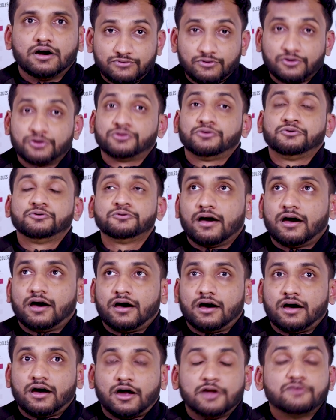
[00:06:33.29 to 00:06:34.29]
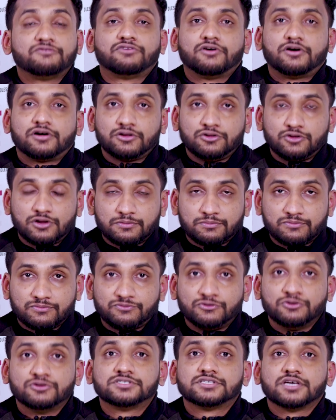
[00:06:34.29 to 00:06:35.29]
for you and for your
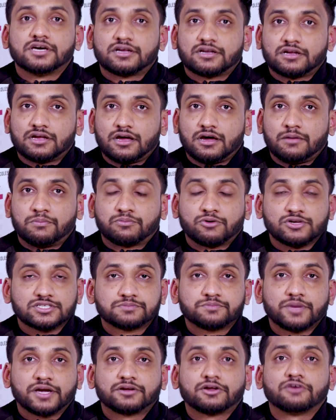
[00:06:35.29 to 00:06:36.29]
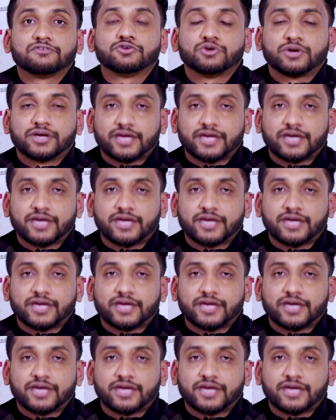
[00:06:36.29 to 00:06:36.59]
future prospect of your